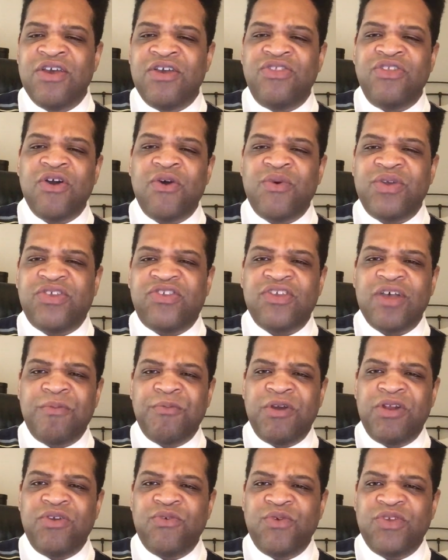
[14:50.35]
No, as
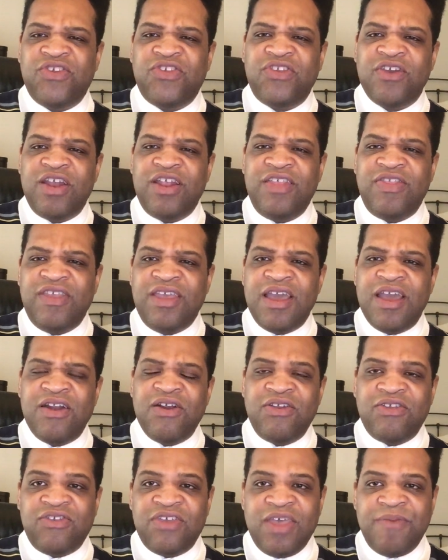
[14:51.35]
someone who has studied the
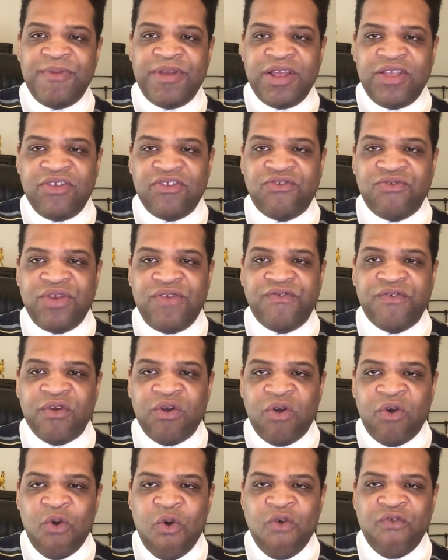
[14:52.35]
entertainment industry
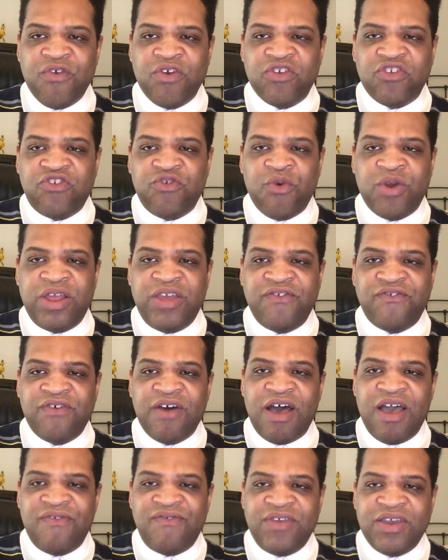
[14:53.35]
for over
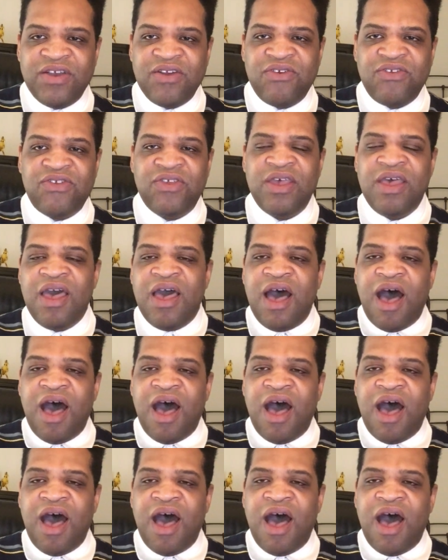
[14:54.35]
25 years,